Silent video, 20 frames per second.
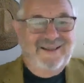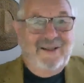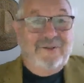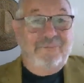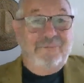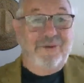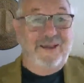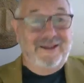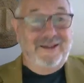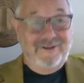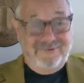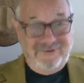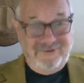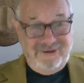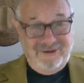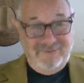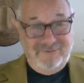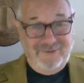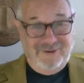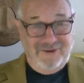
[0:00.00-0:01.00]

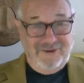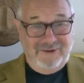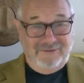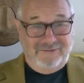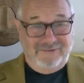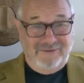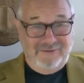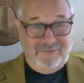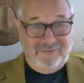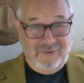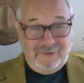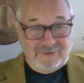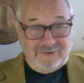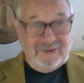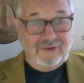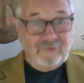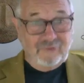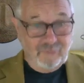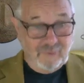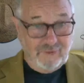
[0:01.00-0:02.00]
blasé about it. It
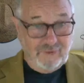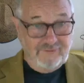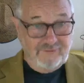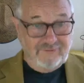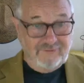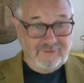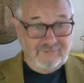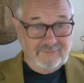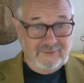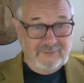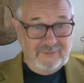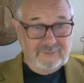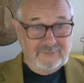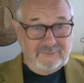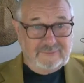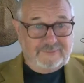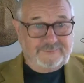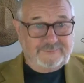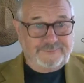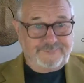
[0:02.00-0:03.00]
does worry some
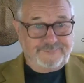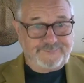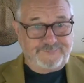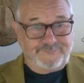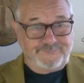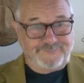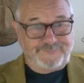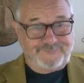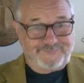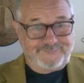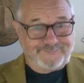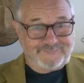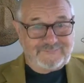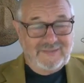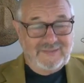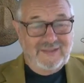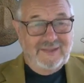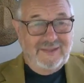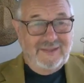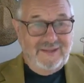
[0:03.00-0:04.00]
people,
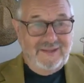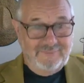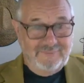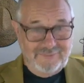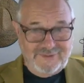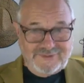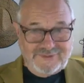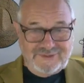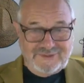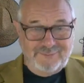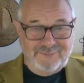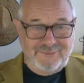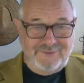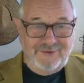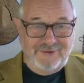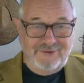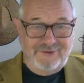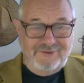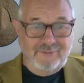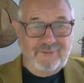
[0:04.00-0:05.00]
and my
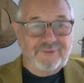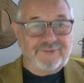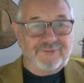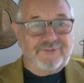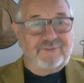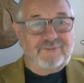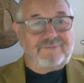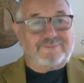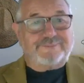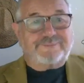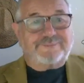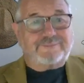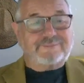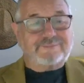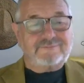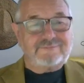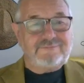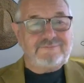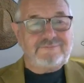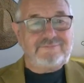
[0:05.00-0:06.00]
sympathies are with them.
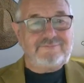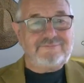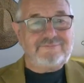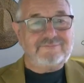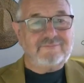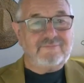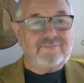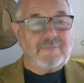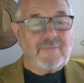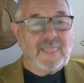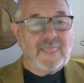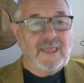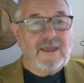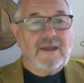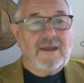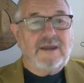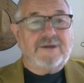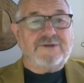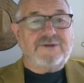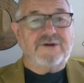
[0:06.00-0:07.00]

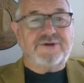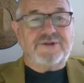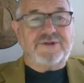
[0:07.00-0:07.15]
So I was